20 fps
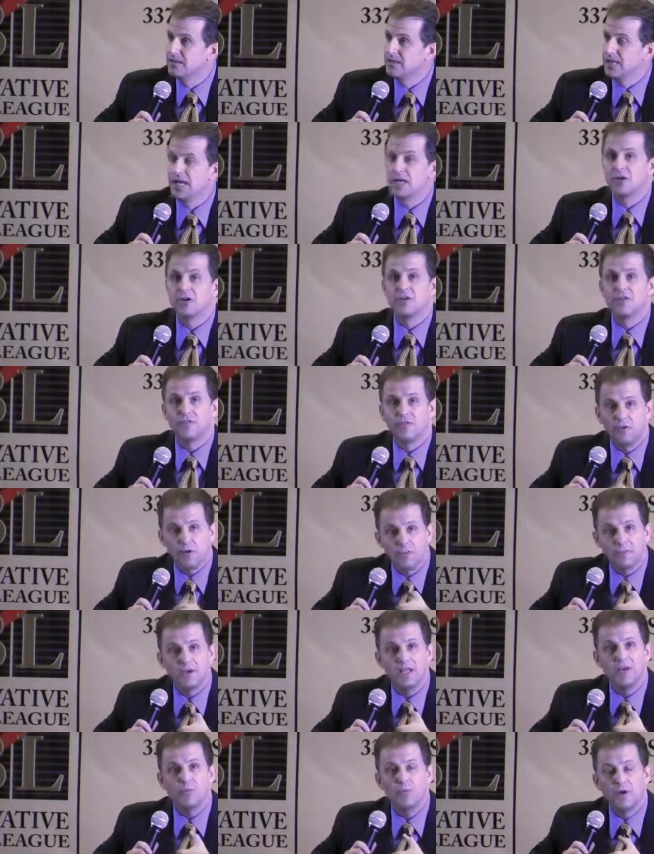in
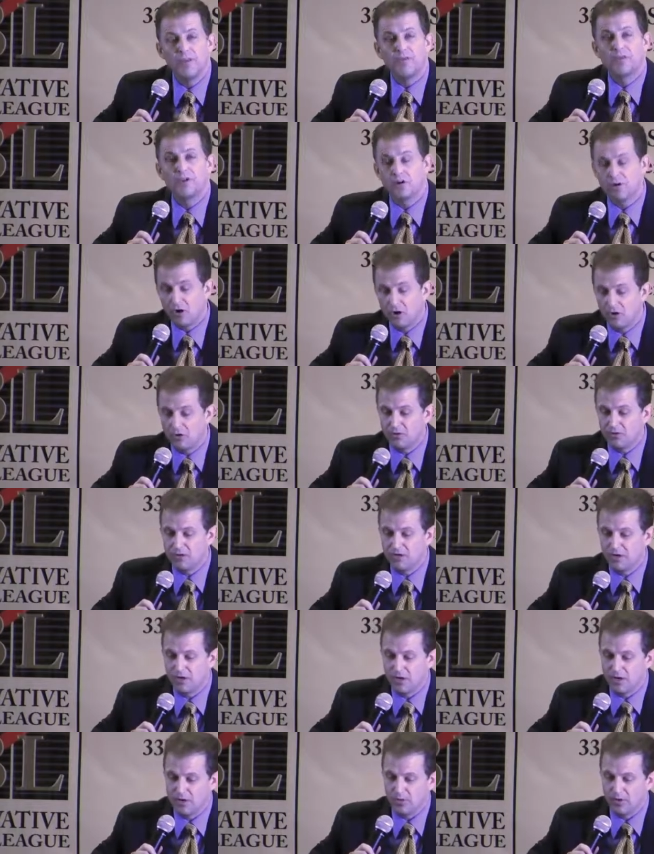conformity with their
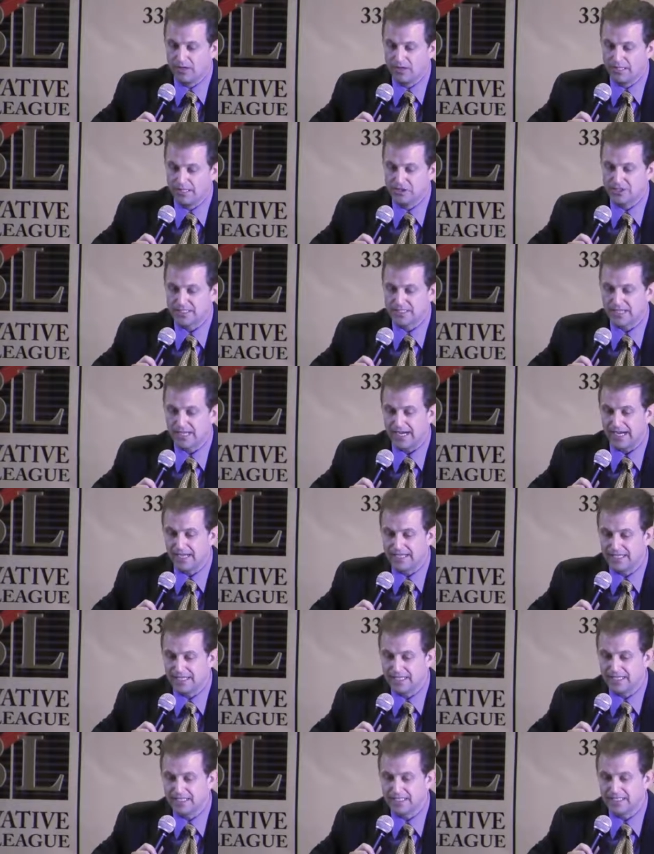own religious
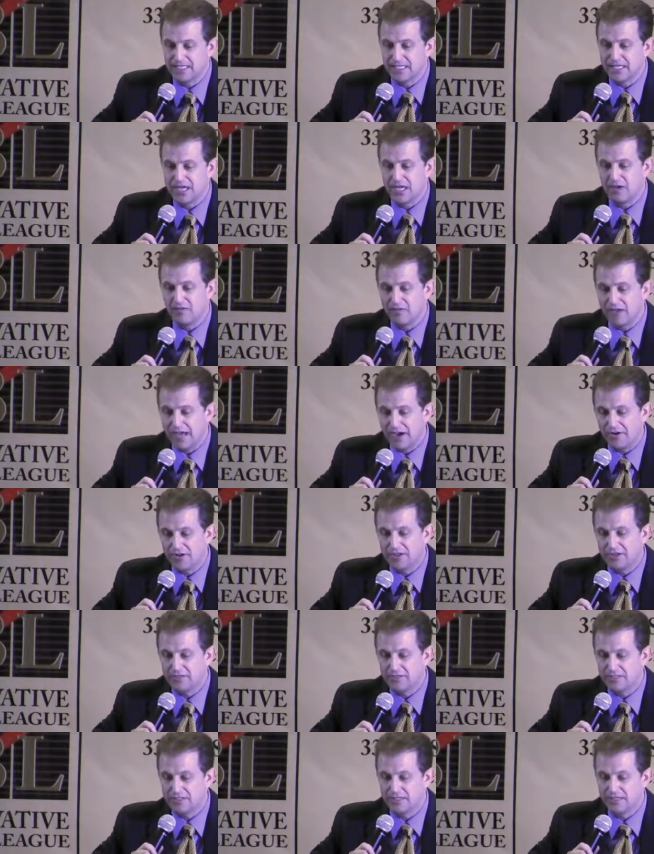ideas and
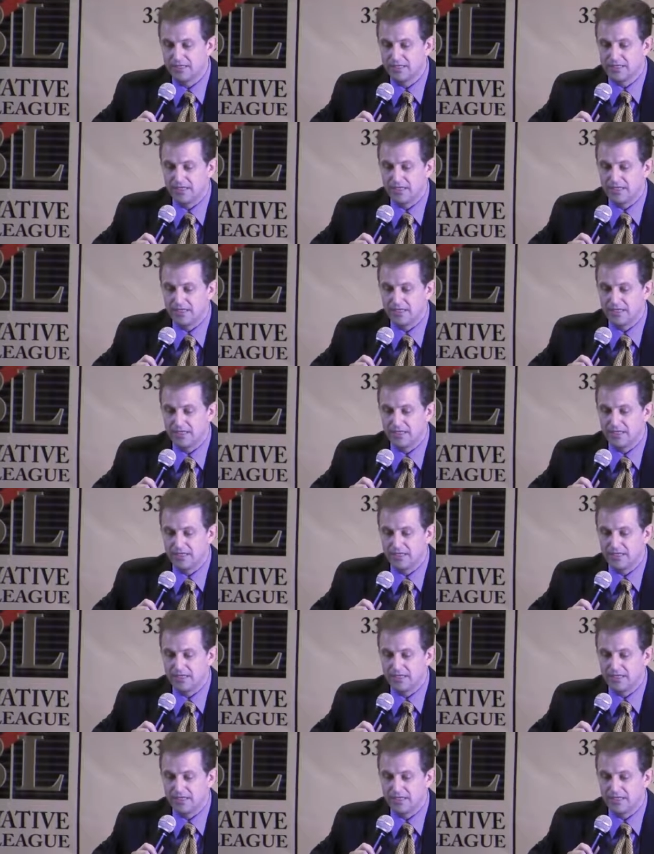values.